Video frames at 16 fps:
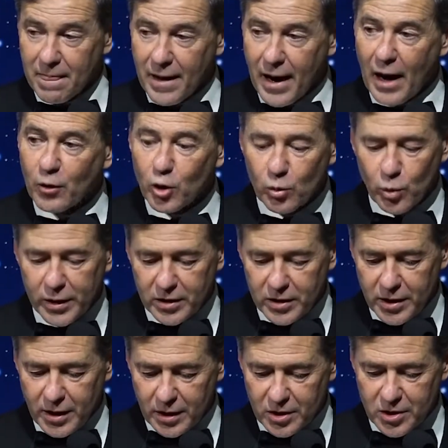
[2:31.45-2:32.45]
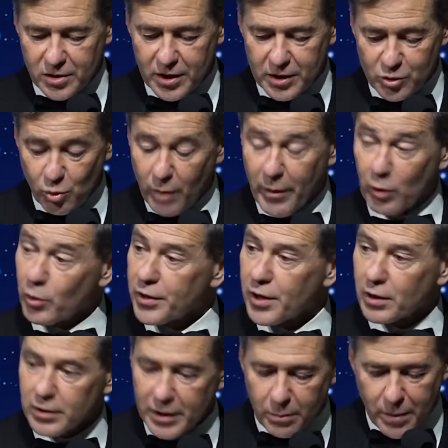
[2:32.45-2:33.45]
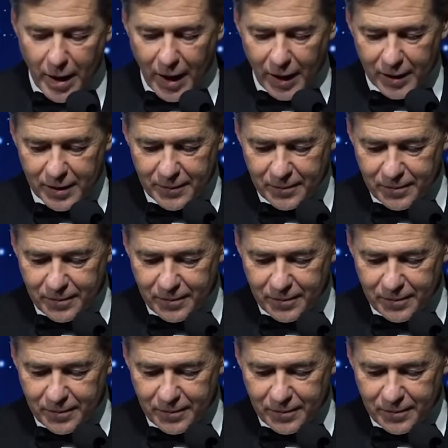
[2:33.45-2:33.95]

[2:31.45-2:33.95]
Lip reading: How could we teach these women with our LeapPad?